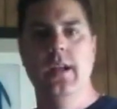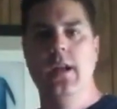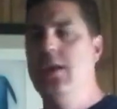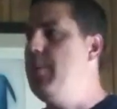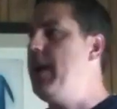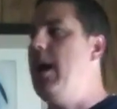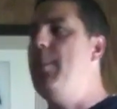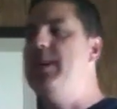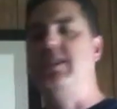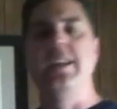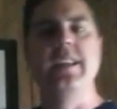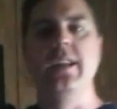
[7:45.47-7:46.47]
No matter how much
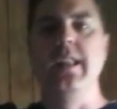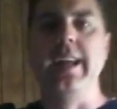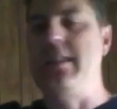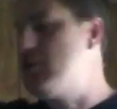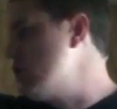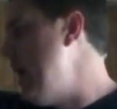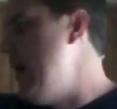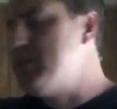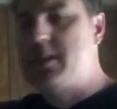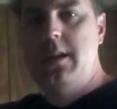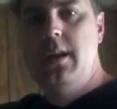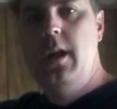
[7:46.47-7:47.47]
I didn't like the
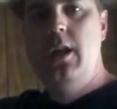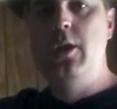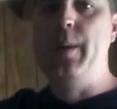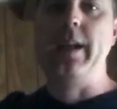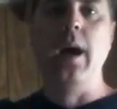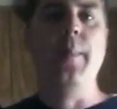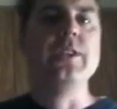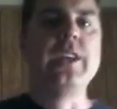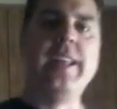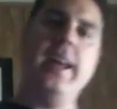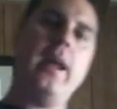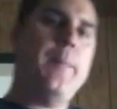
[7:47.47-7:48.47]
traps, no matter how much I
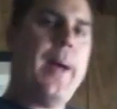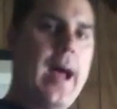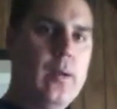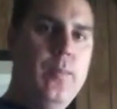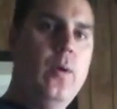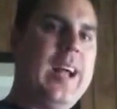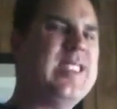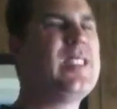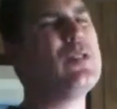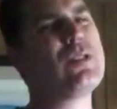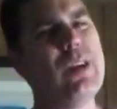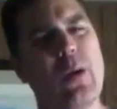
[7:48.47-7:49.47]
didn't get battle mode, I still
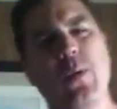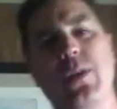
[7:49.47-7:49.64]
stuck with